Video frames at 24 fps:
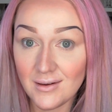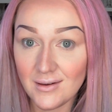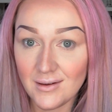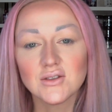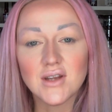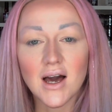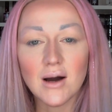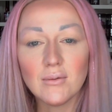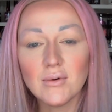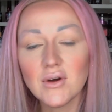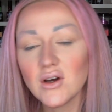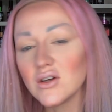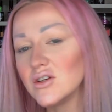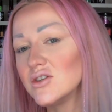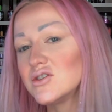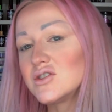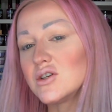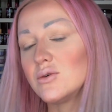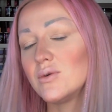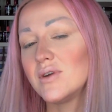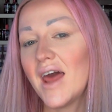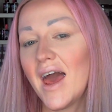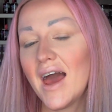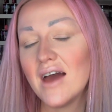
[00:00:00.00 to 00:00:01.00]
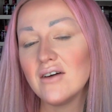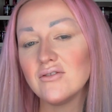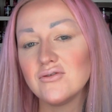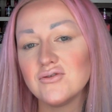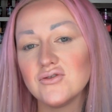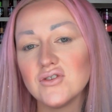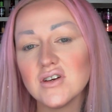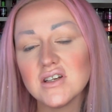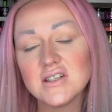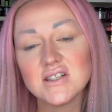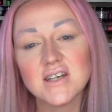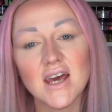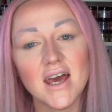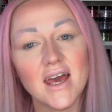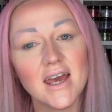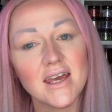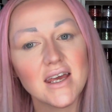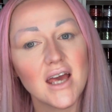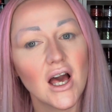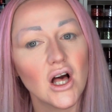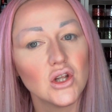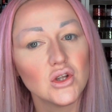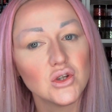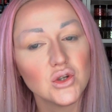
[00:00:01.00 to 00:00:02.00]
So now we're going to do an
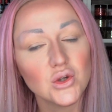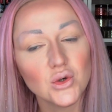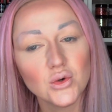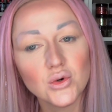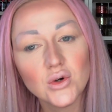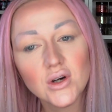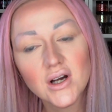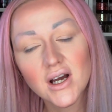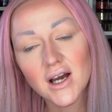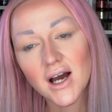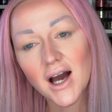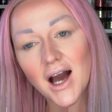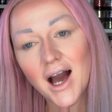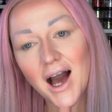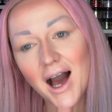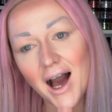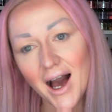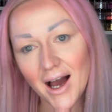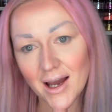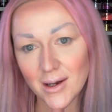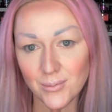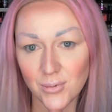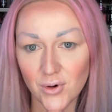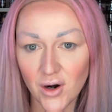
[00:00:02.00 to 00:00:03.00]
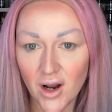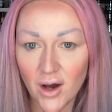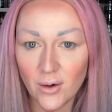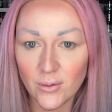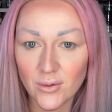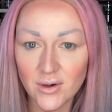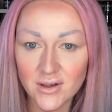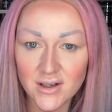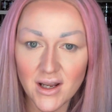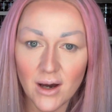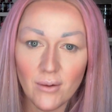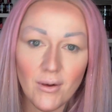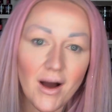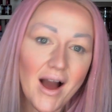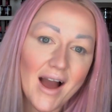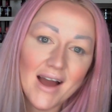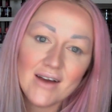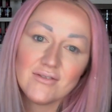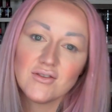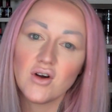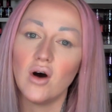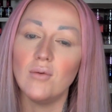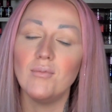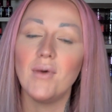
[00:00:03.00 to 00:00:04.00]
everyday look eyebrow. Now
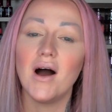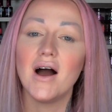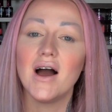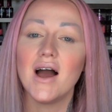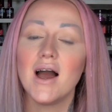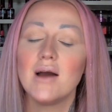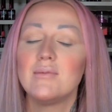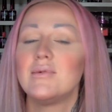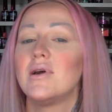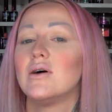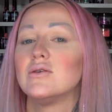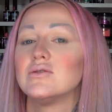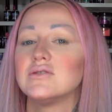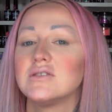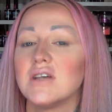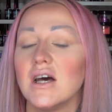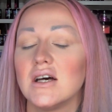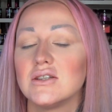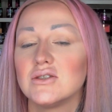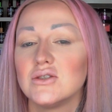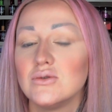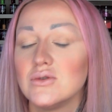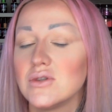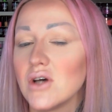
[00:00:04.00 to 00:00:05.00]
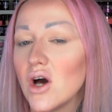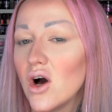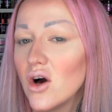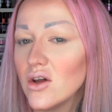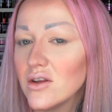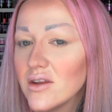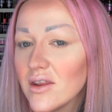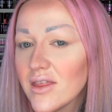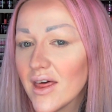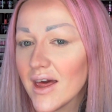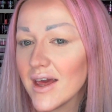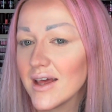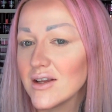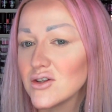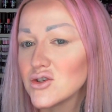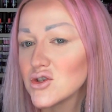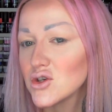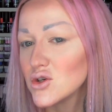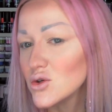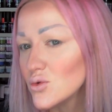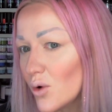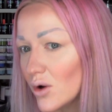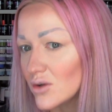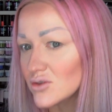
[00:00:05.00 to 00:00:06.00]
I've got my eyebrows tattooed on. They
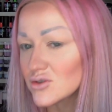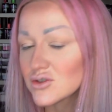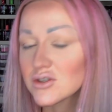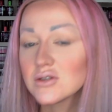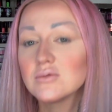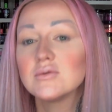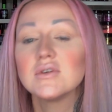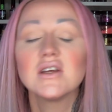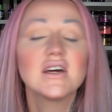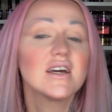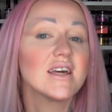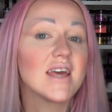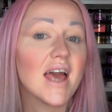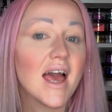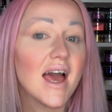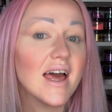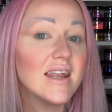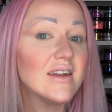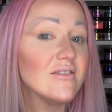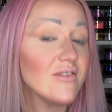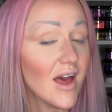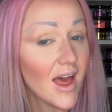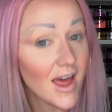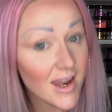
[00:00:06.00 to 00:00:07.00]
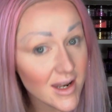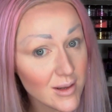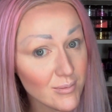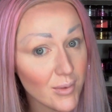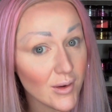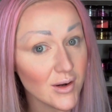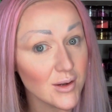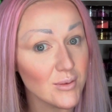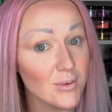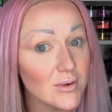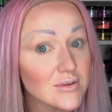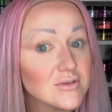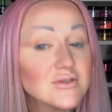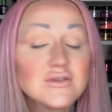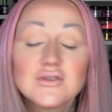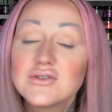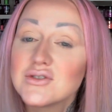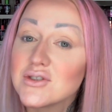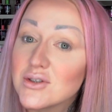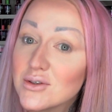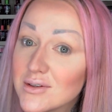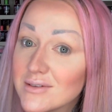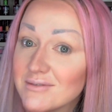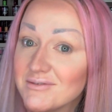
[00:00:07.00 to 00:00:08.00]
do want doing again. If anybody wants to
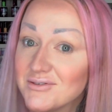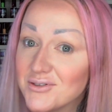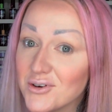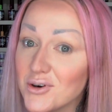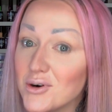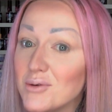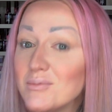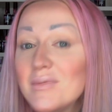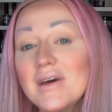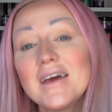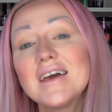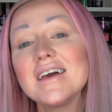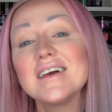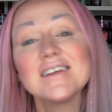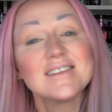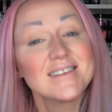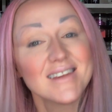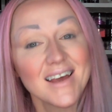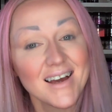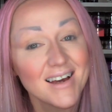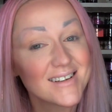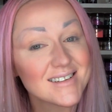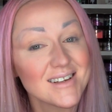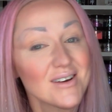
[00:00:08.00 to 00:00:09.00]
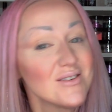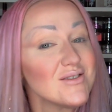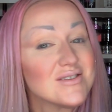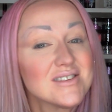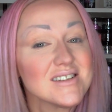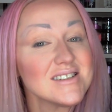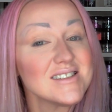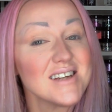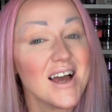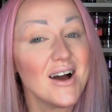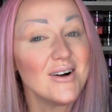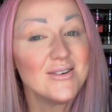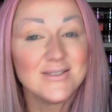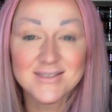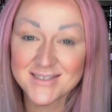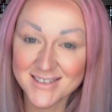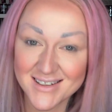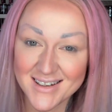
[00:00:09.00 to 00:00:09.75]
do them for me, give us a shout.